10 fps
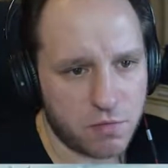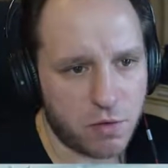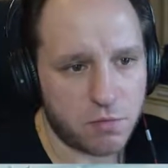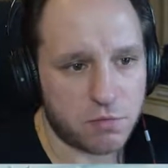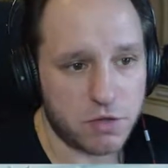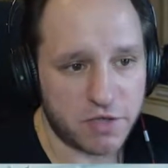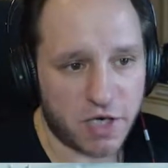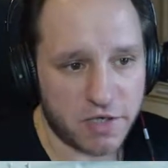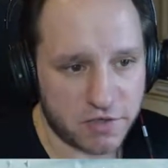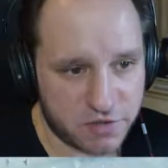Oh, this
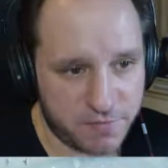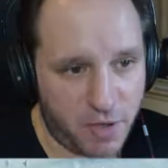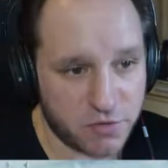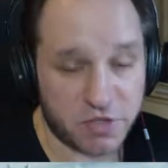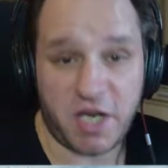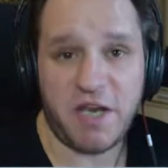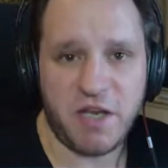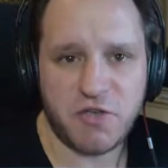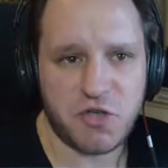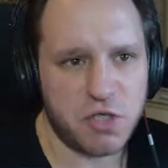guy has a spouse
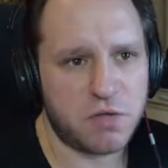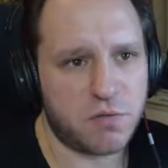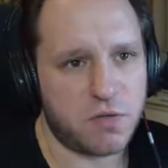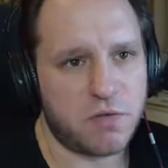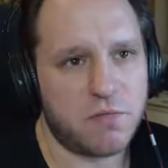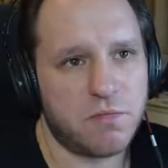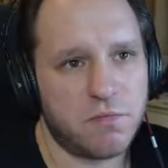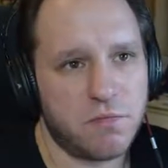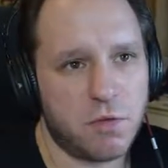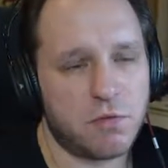and children.
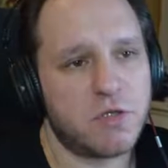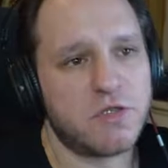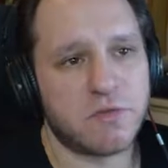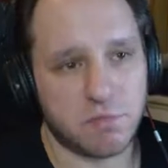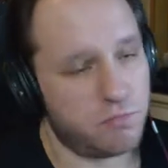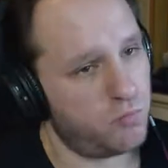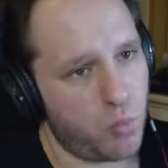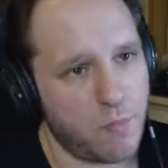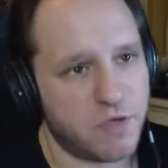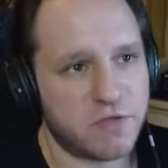Oh, this
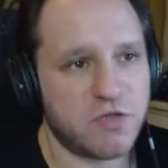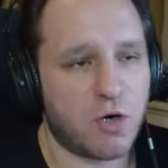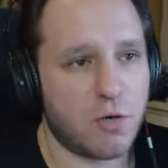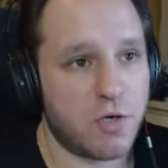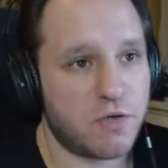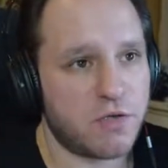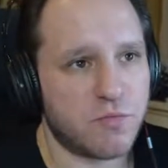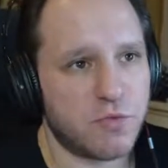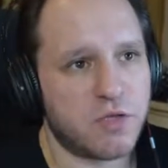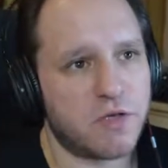woman, sorry, I
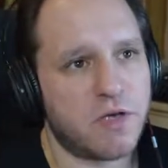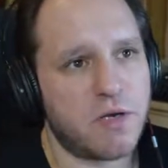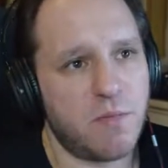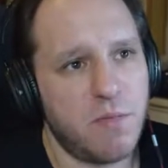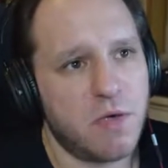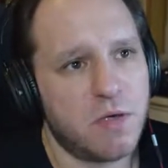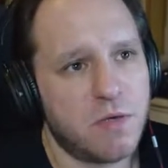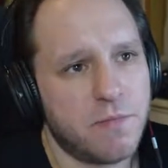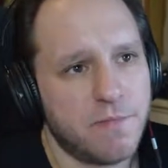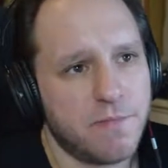didn't read the name.
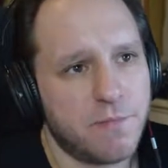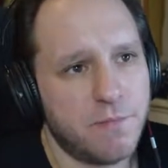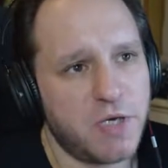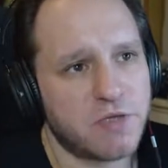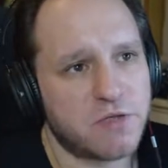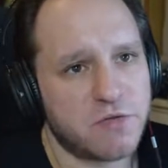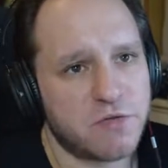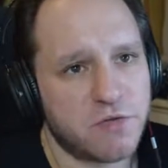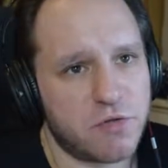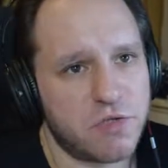Biggest
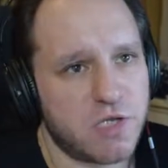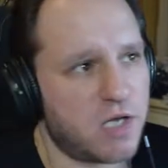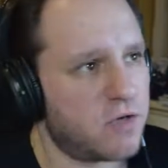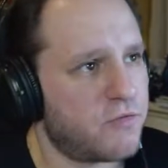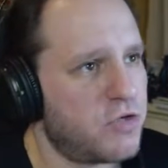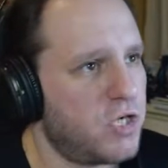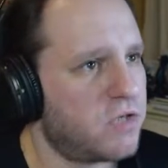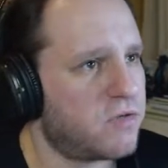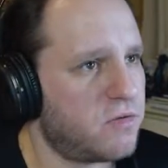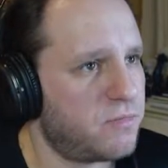concern is lack of
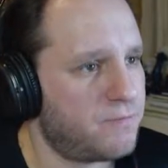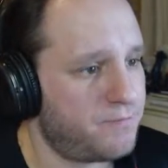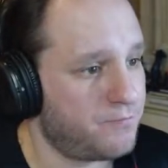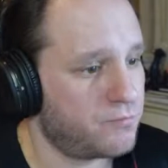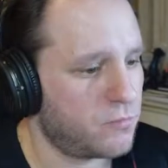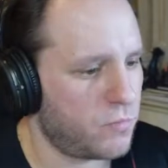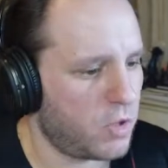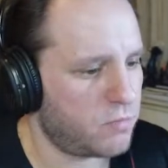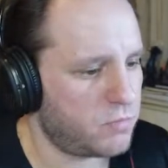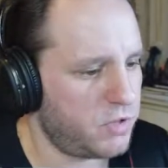shelter.
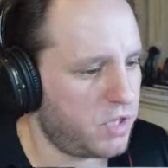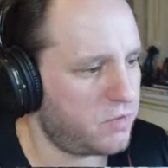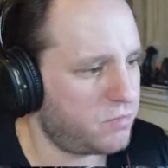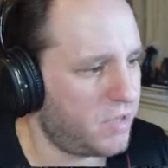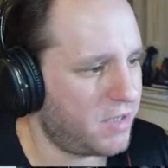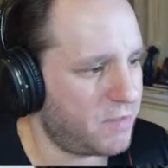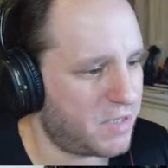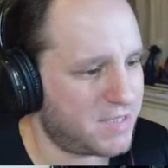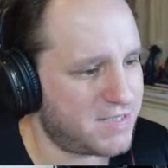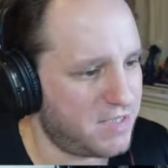Well, yeah, kind of
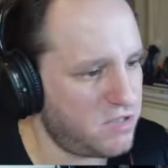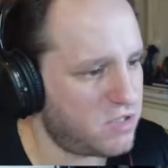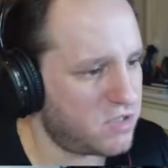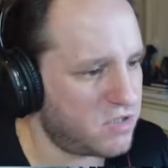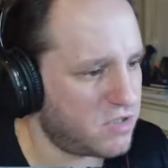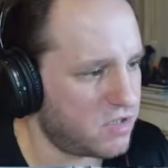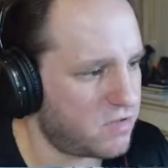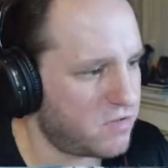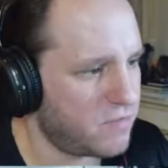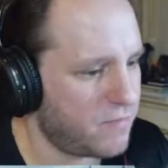makes sense, doesn't it?